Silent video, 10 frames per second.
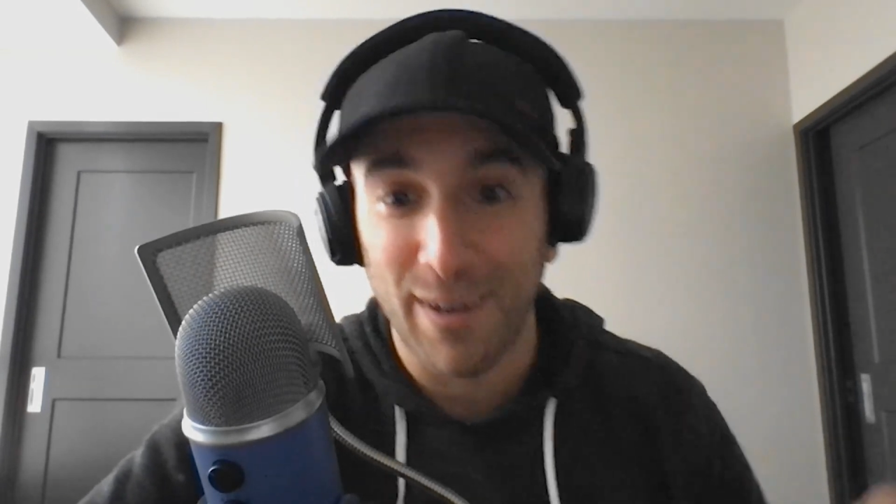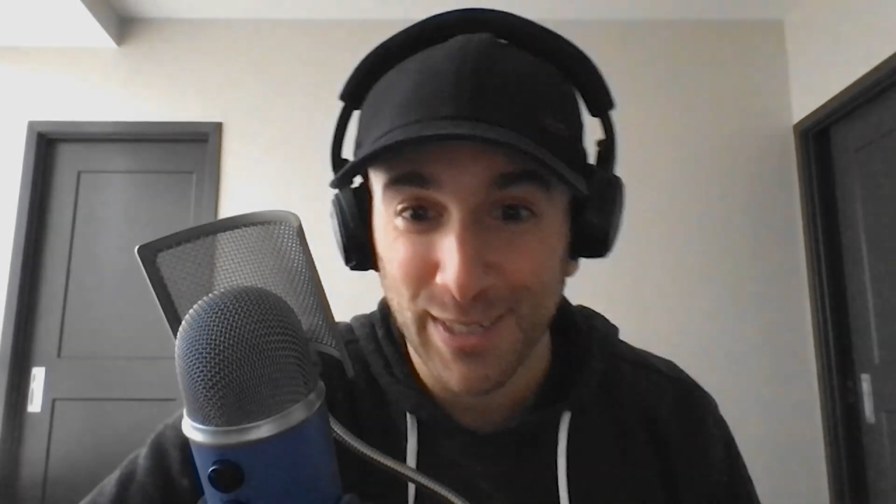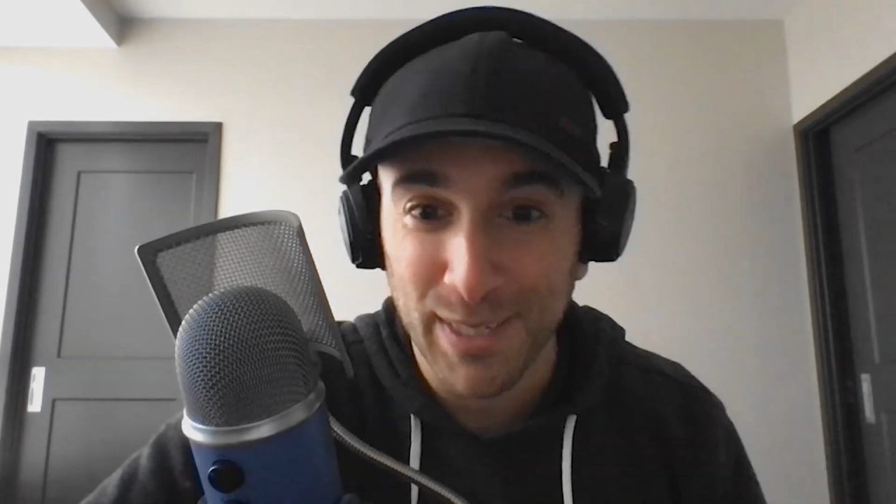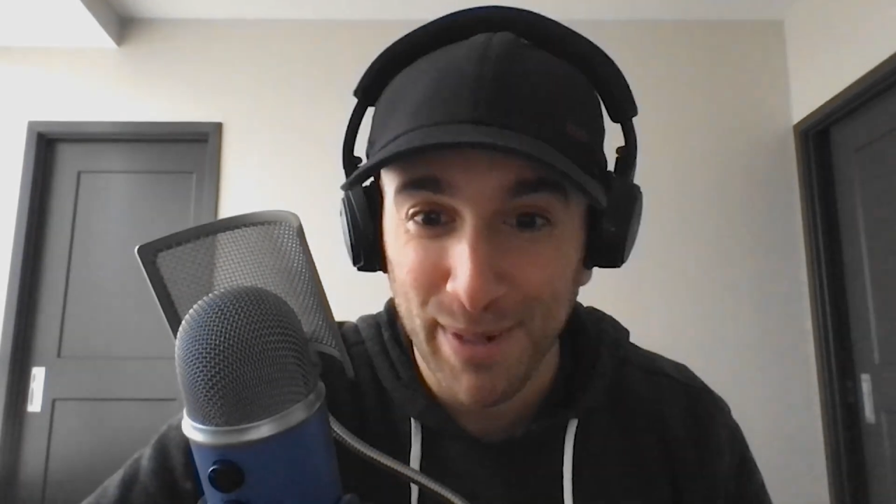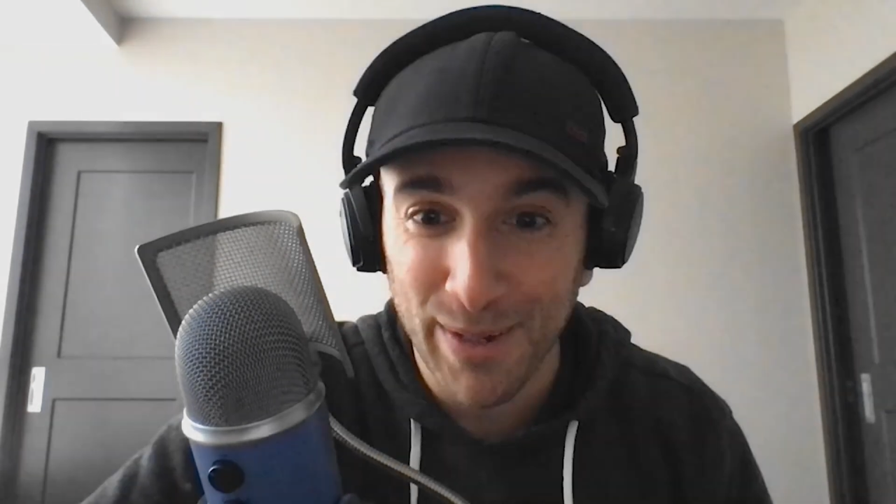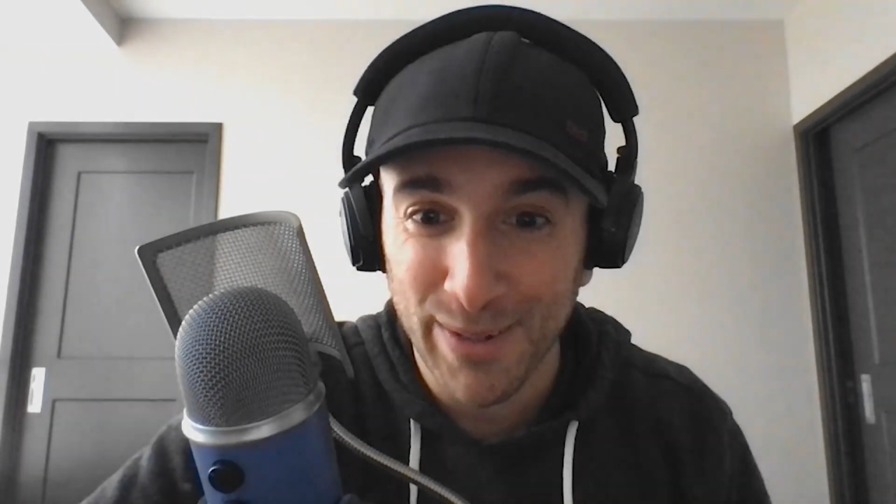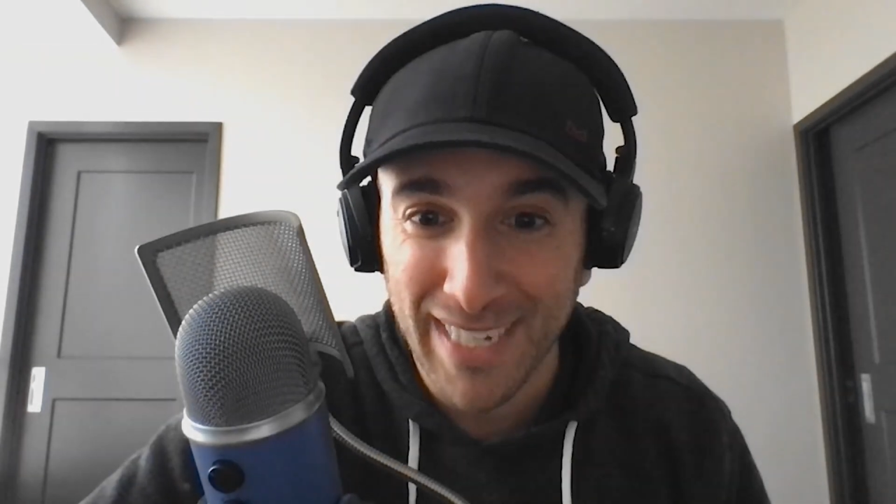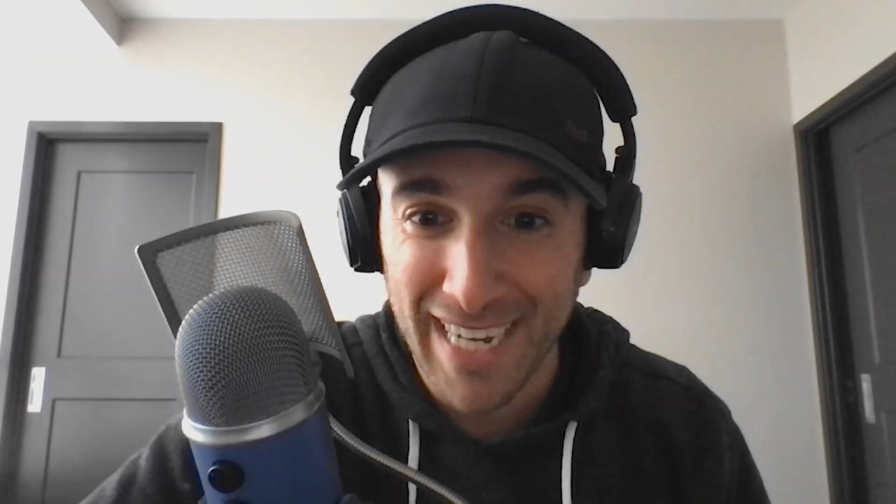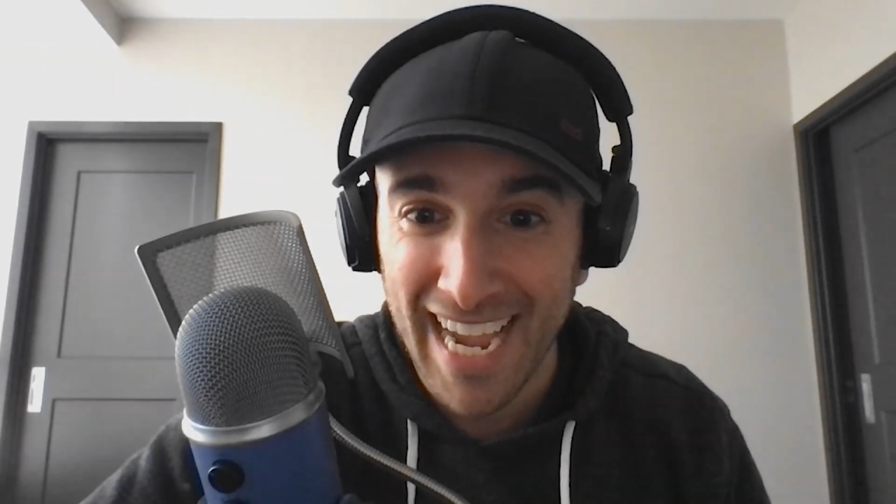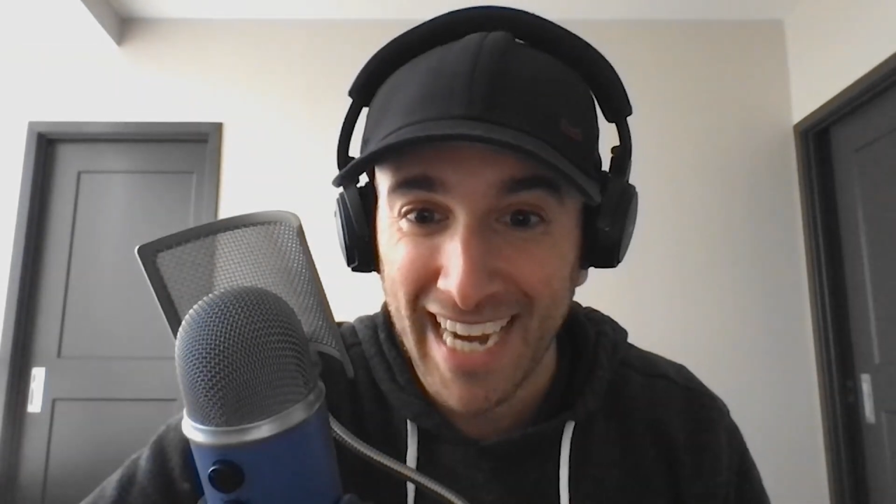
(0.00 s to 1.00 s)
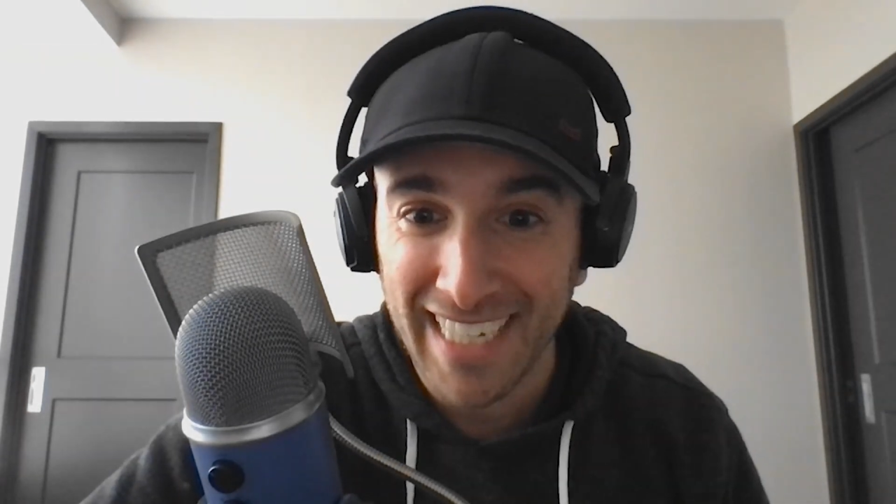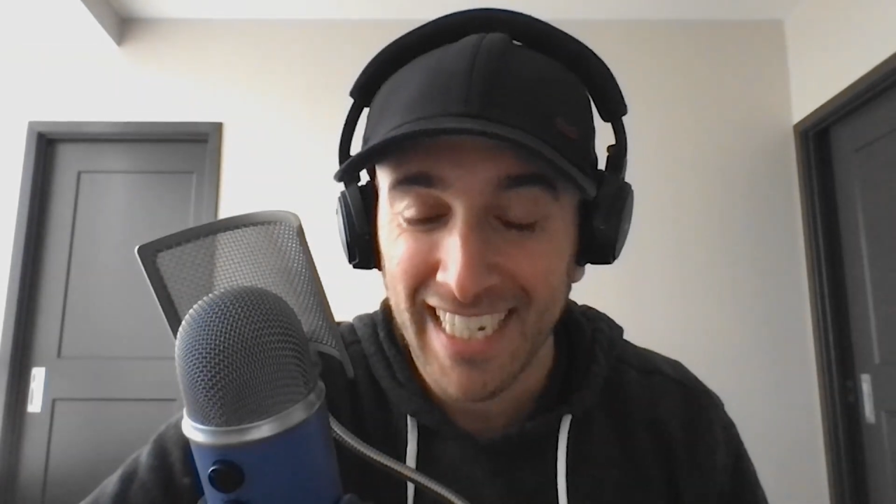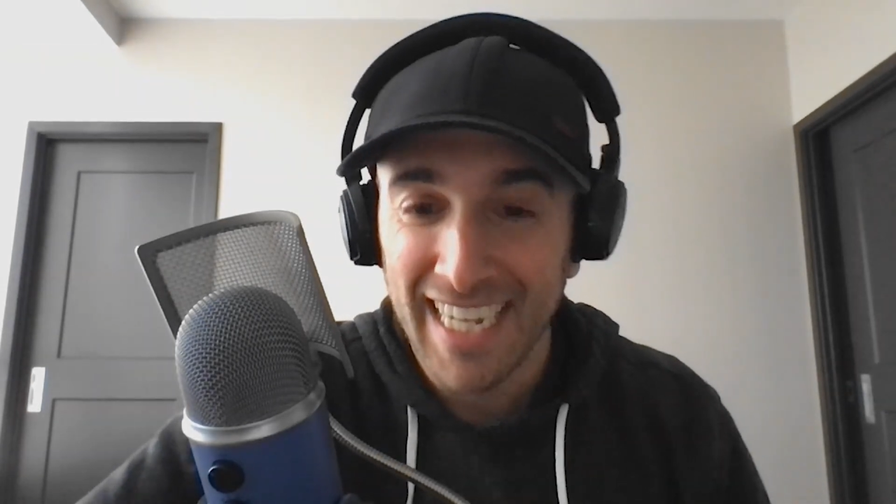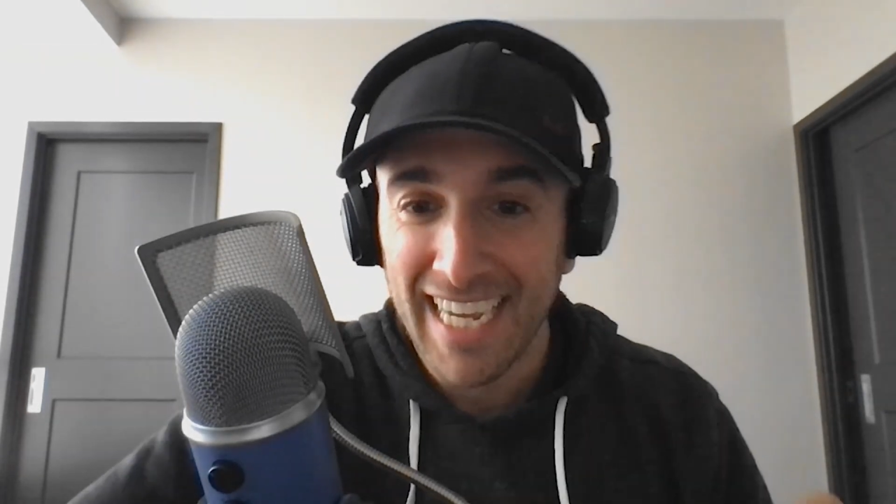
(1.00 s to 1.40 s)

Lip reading: are supposed to act.